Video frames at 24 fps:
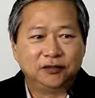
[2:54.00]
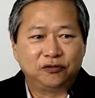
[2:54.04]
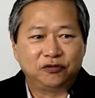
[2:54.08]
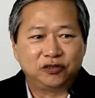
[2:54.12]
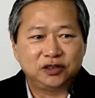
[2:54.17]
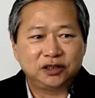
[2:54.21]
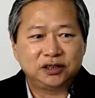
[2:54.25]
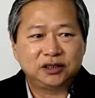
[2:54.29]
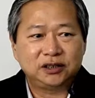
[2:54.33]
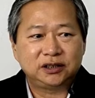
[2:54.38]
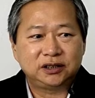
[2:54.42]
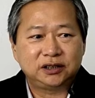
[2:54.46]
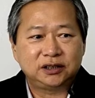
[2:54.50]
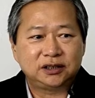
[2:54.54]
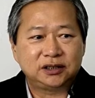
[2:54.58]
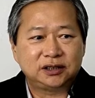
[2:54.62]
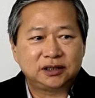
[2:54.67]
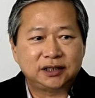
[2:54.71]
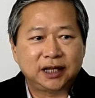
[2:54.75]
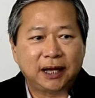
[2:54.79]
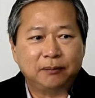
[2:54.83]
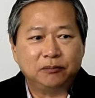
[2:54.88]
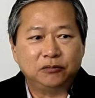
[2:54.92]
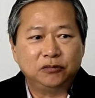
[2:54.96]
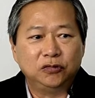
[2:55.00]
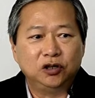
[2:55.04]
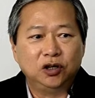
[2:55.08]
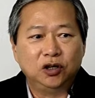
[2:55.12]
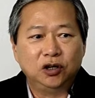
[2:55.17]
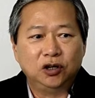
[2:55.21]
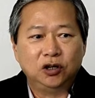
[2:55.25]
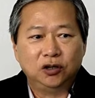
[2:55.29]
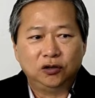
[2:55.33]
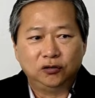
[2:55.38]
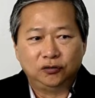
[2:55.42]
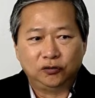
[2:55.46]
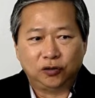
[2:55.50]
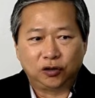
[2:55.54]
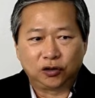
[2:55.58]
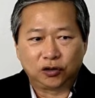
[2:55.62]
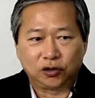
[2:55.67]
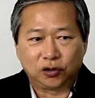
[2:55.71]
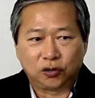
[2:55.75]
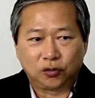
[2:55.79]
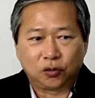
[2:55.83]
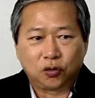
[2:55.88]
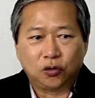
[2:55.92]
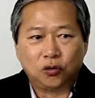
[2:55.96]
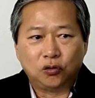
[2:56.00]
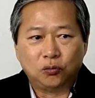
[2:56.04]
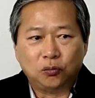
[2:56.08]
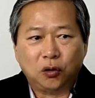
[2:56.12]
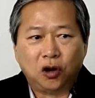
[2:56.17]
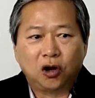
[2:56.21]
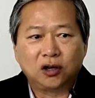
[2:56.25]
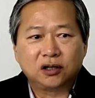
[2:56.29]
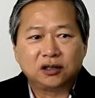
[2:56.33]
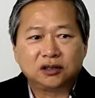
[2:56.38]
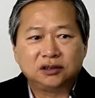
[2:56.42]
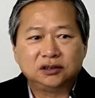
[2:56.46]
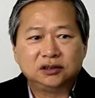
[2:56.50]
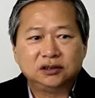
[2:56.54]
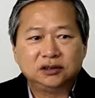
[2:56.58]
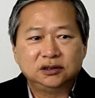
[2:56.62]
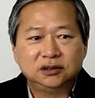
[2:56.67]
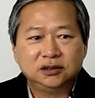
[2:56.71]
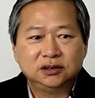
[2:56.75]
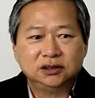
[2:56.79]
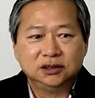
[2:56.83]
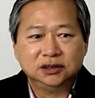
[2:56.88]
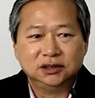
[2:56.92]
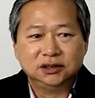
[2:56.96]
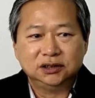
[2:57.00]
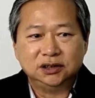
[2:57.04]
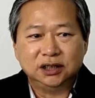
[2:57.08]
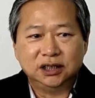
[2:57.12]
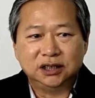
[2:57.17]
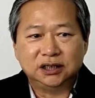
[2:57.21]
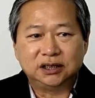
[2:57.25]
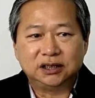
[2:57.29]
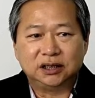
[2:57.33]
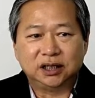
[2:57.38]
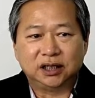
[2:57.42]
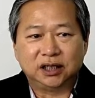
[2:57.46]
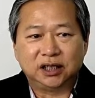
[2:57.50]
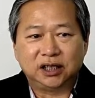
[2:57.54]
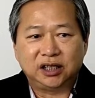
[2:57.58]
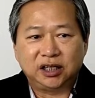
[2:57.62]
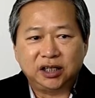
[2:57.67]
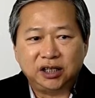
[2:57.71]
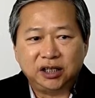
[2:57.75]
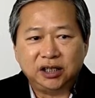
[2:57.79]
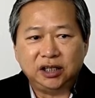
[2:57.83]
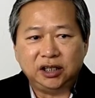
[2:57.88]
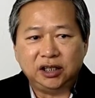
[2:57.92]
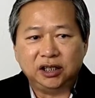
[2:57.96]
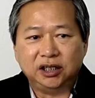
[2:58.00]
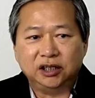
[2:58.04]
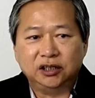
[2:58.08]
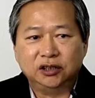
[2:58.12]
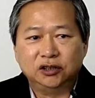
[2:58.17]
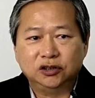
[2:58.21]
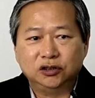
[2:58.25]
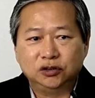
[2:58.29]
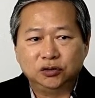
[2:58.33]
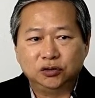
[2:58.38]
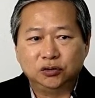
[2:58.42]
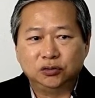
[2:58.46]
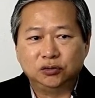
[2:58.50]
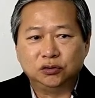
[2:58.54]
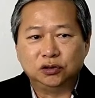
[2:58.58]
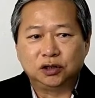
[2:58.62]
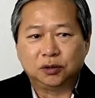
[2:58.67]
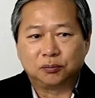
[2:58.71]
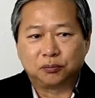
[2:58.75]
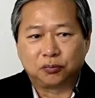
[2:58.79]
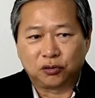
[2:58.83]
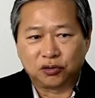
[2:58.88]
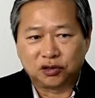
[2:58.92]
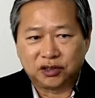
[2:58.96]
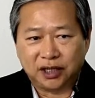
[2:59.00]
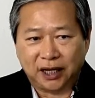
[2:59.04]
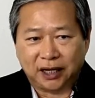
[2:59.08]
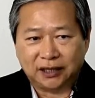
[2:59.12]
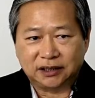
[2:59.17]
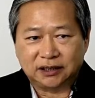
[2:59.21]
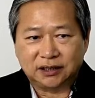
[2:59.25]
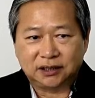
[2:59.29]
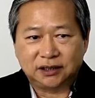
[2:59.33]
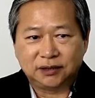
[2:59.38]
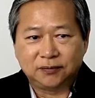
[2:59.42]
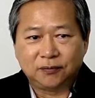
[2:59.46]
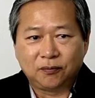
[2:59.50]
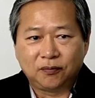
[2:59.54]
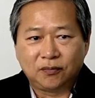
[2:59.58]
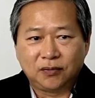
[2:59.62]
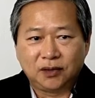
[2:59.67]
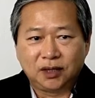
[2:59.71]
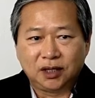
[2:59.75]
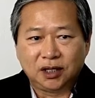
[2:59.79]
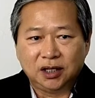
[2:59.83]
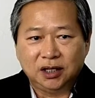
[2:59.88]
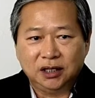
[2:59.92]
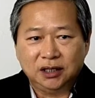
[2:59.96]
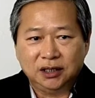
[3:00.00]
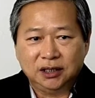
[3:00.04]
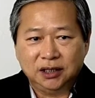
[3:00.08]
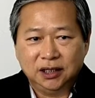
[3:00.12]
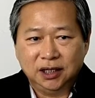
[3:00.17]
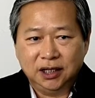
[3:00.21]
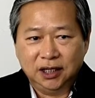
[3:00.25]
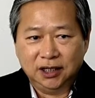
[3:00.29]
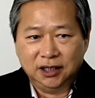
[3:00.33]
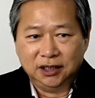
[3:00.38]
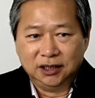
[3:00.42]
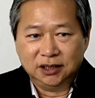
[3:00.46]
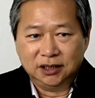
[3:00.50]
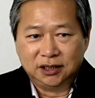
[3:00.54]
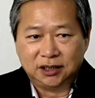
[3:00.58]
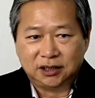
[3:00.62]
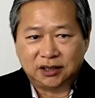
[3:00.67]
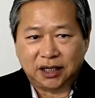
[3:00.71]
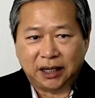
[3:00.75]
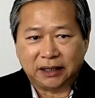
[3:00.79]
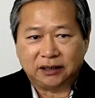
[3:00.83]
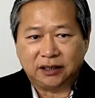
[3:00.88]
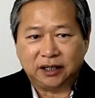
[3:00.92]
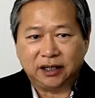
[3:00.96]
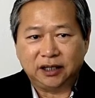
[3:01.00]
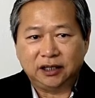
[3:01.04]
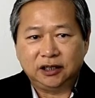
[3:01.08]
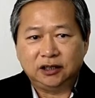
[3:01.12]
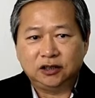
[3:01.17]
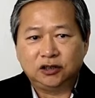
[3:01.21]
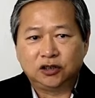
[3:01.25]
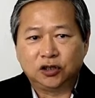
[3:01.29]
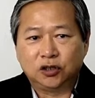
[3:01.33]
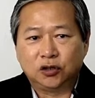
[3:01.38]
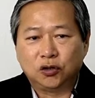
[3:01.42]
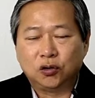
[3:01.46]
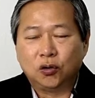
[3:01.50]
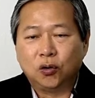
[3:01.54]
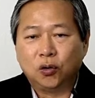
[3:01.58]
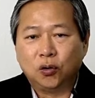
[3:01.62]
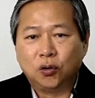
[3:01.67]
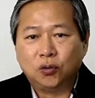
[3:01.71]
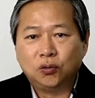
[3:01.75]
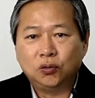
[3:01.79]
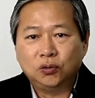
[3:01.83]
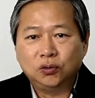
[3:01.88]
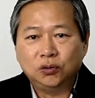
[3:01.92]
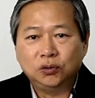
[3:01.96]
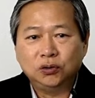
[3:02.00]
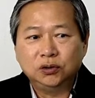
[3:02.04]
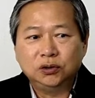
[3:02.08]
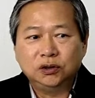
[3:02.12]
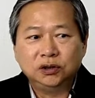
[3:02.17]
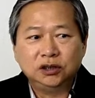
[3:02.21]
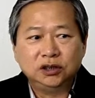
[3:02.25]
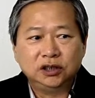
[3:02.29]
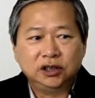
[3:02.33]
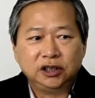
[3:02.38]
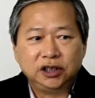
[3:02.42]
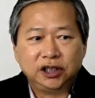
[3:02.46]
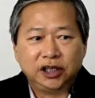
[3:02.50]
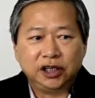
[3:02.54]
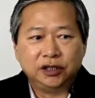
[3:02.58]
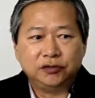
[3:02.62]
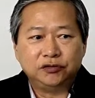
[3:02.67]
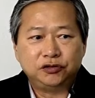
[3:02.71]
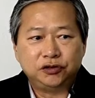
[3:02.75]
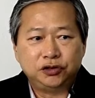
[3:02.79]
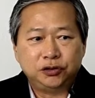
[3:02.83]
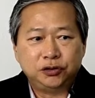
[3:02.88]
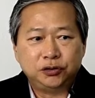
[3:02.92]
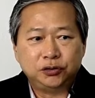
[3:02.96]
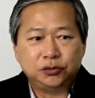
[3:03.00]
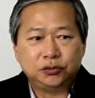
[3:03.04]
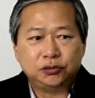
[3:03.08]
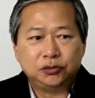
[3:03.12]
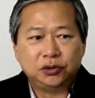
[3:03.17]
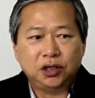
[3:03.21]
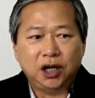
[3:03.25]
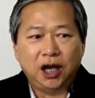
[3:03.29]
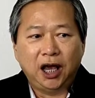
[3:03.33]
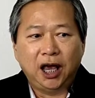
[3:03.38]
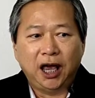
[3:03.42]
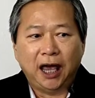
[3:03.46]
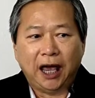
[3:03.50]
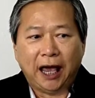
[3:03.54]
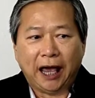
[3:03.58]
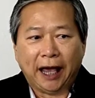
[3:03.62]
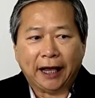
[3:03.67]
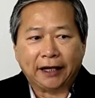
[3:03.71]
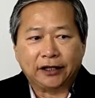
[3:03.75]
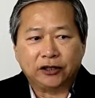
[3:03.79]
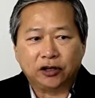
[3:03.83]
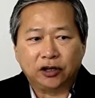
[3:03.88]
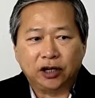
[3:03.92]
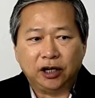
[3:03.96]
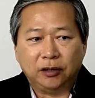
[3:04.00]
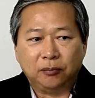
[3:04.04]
The first step for the GROW model is the key to the process. Setting the goal gives you and your